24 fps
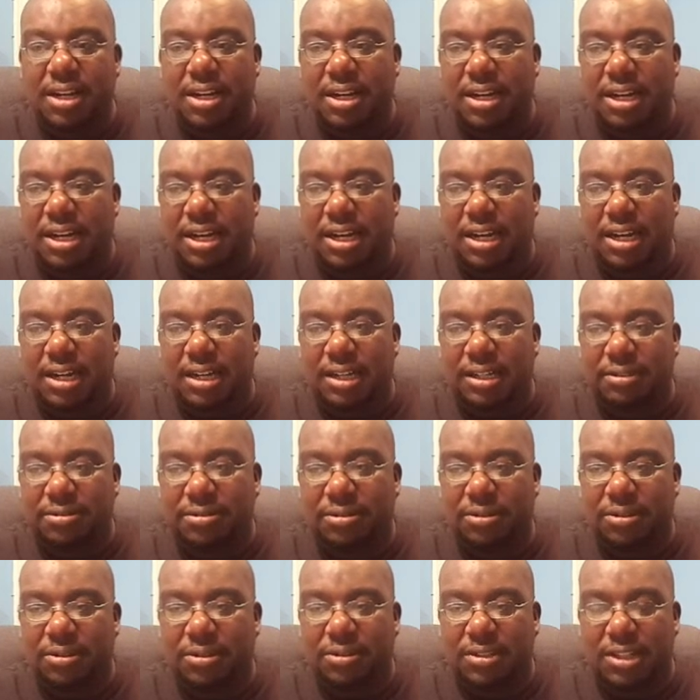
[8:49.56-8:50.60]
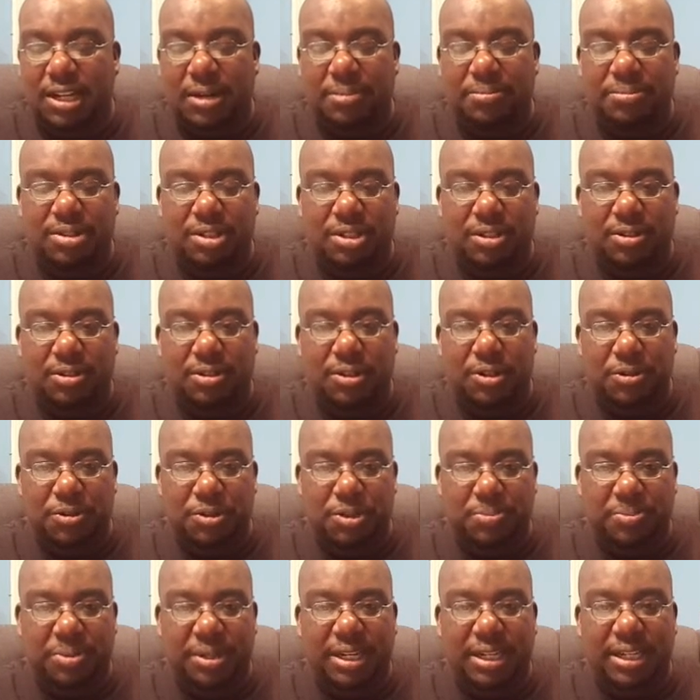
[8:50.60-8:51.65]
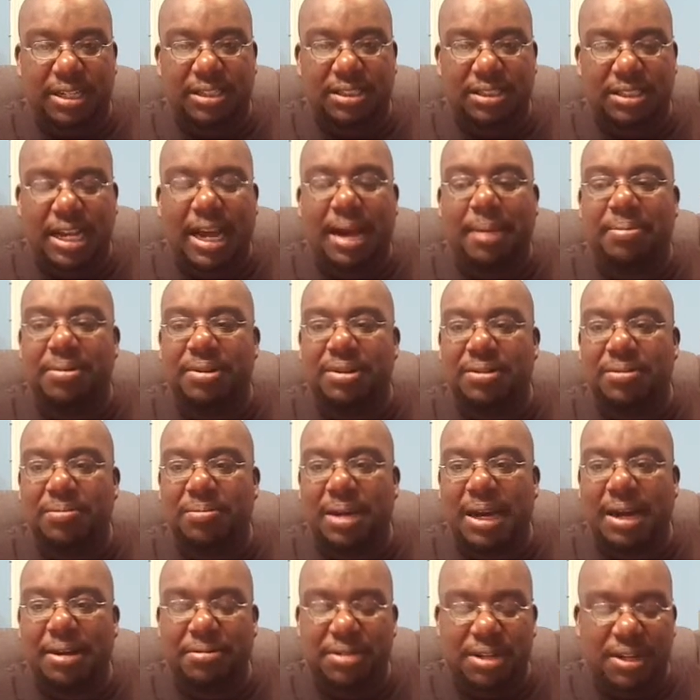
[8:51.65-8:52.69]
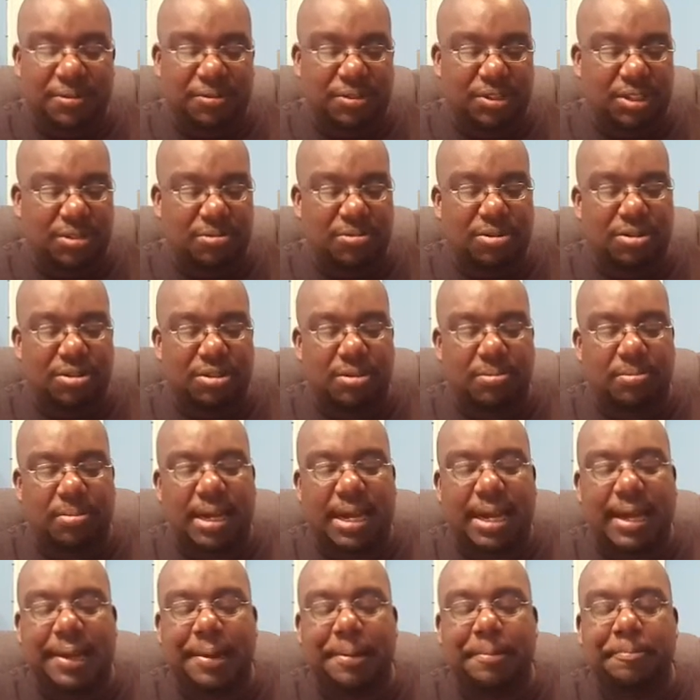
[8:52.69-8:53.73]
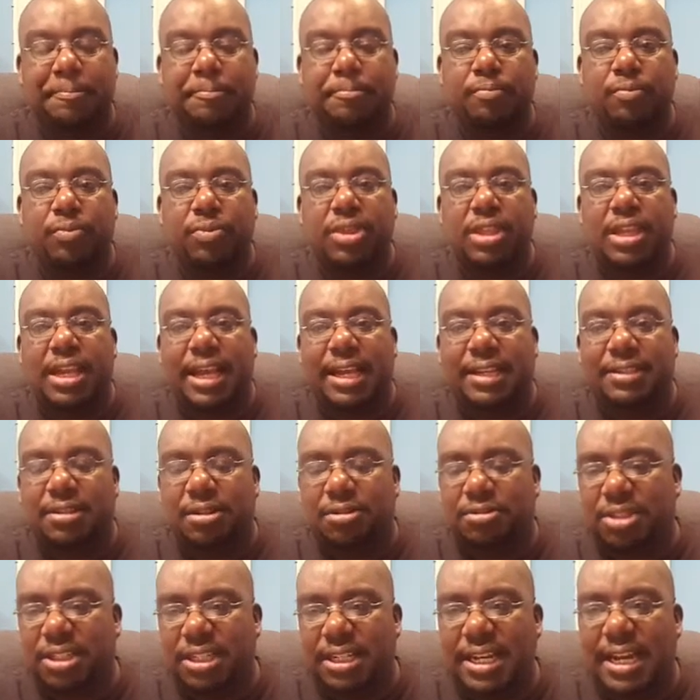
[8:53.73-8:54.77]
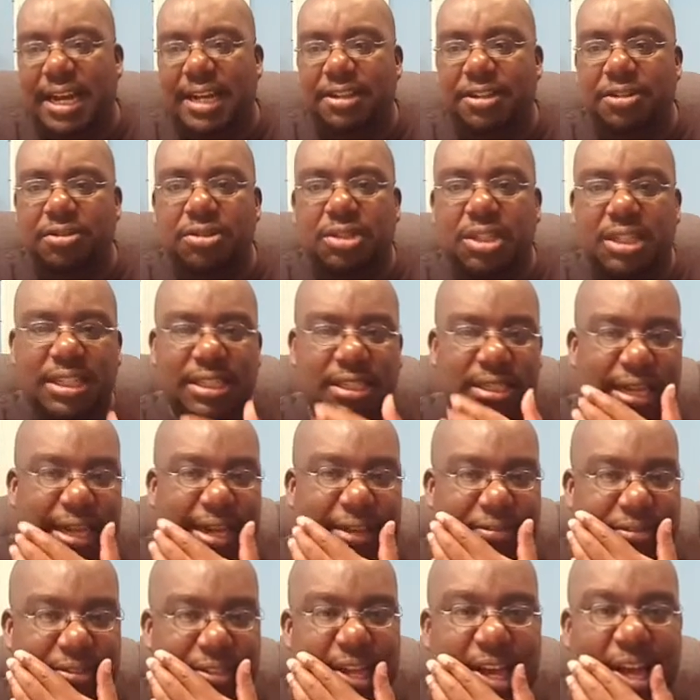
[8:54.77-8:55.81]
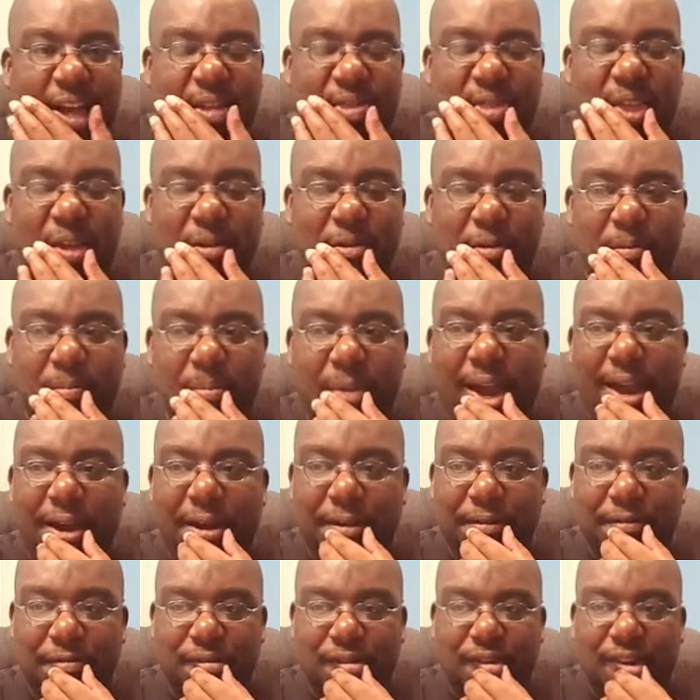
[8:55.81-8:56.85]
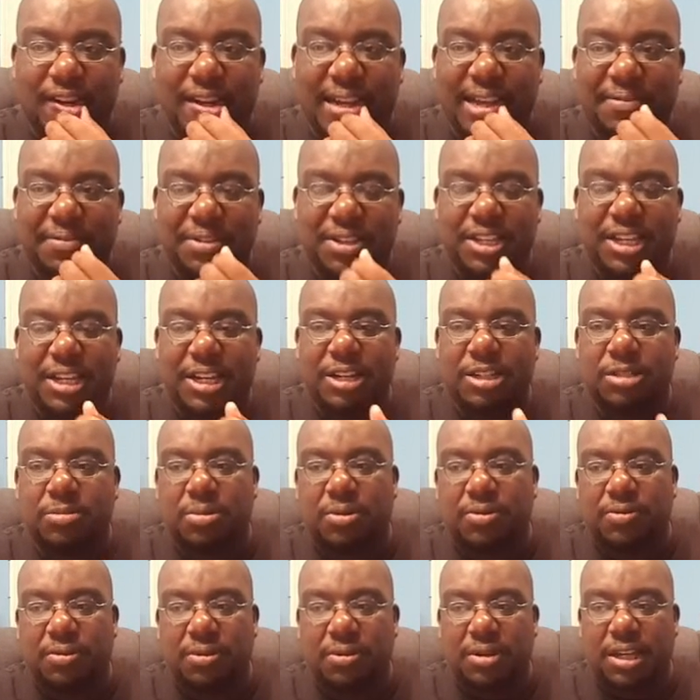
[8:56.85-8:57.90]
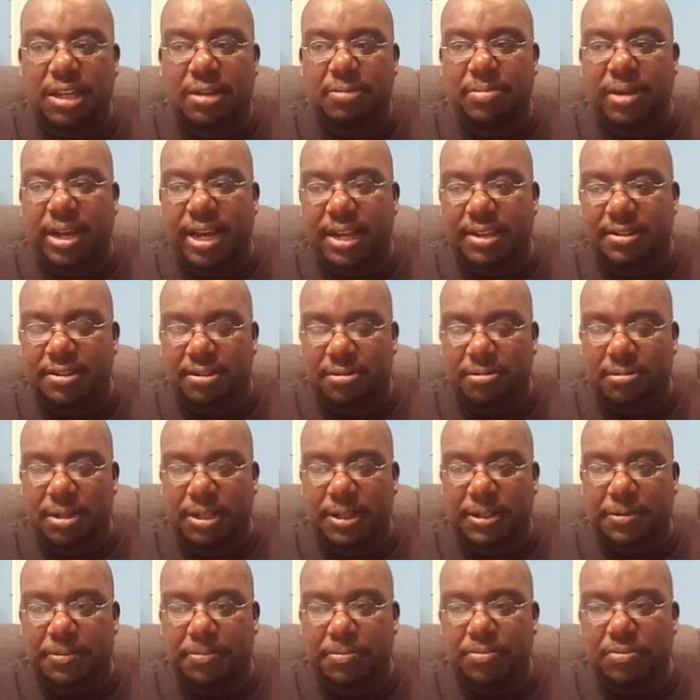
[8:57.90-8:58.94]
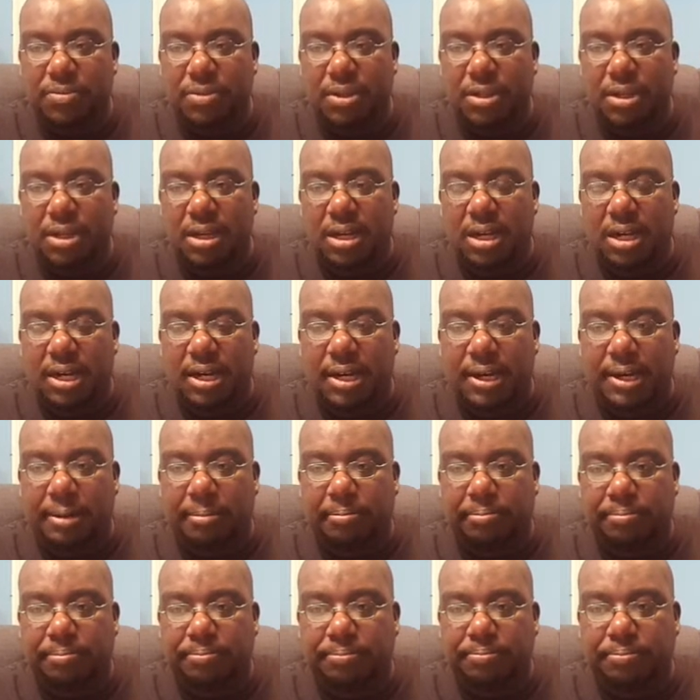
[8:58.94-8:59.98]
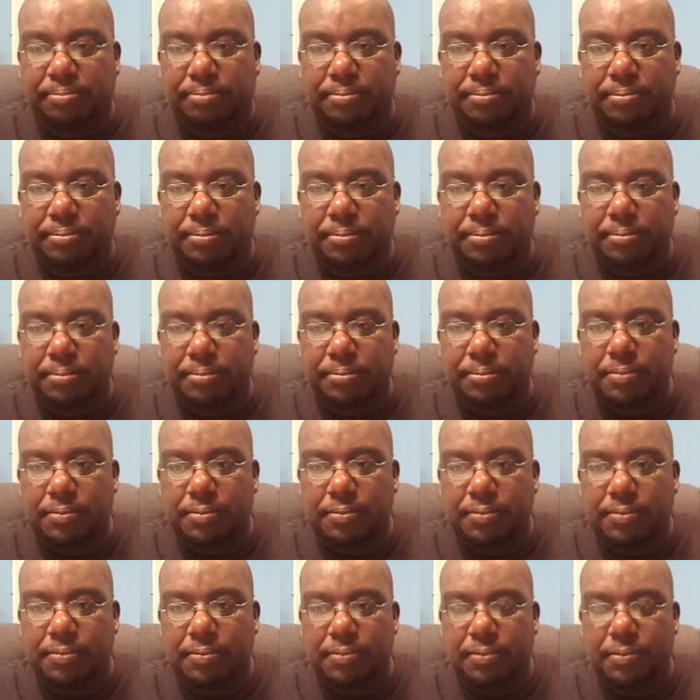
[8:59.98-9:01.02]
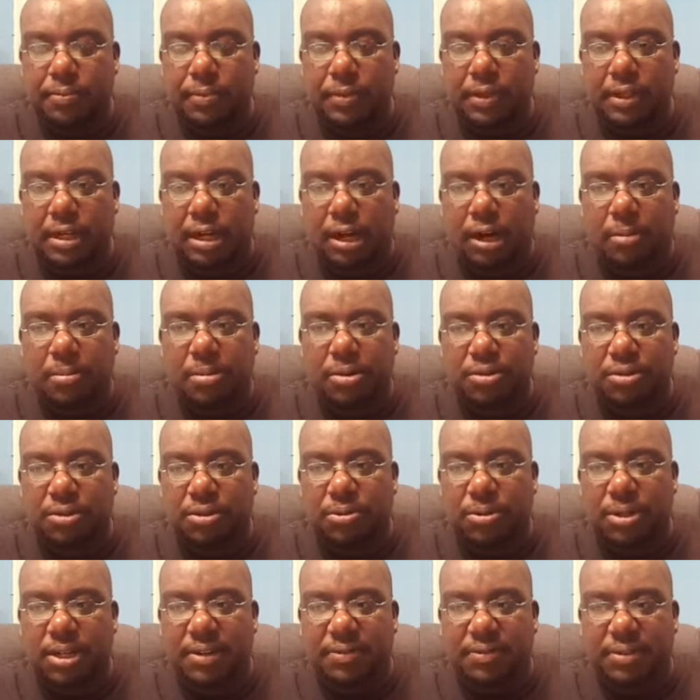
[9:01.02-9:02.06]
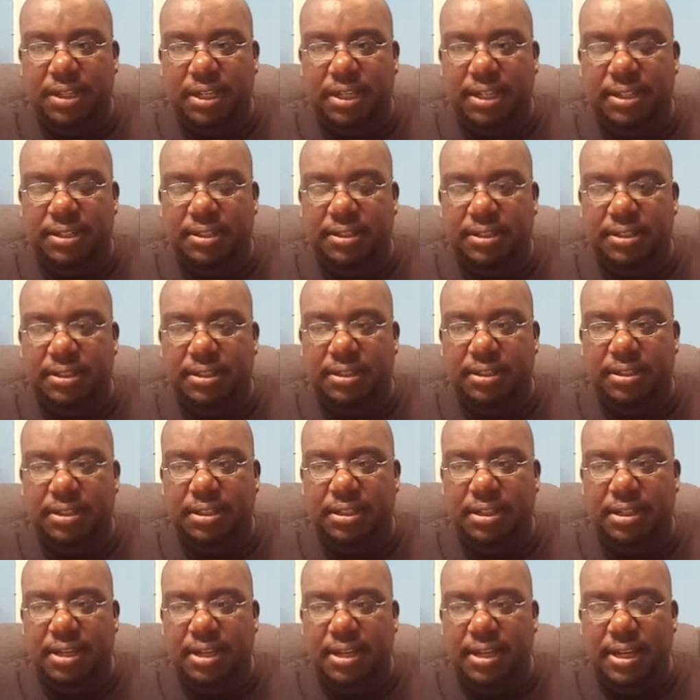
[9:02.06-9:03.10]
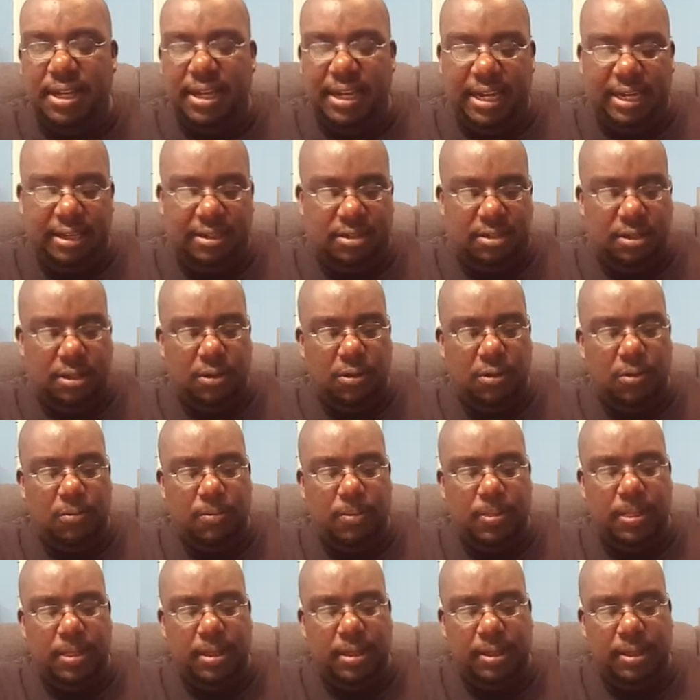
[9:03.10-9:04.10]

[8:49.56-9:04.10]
uh, some to go spend shopping, buy whatever she wanted to buy. And so she got used to this lifestyle. They were married for 11 years before he passed away. Um, almost 12 years. And so